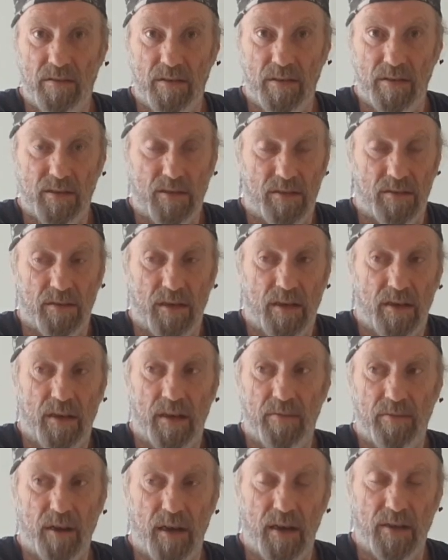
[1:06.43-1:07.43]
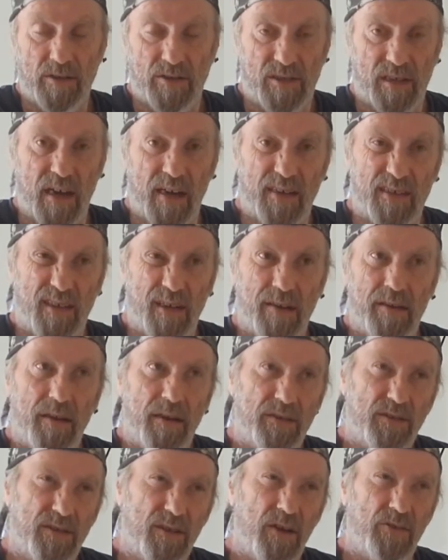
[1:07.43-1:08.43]
It's, it, as I say,
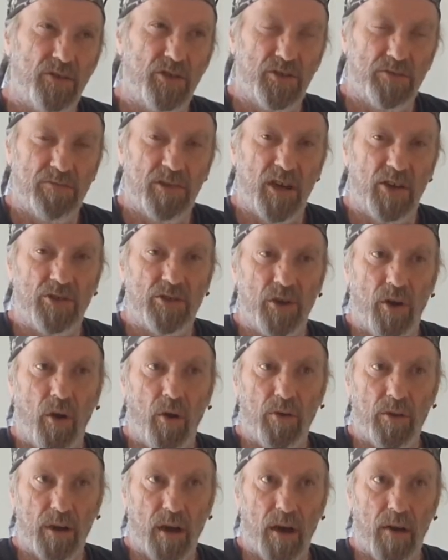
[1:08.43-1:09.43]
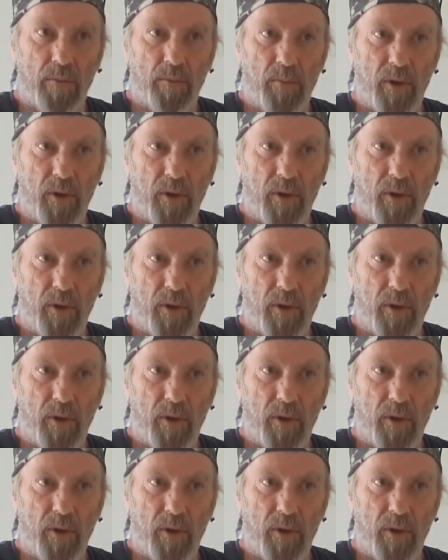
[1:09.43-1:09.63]
it's a, a, touch touch longer.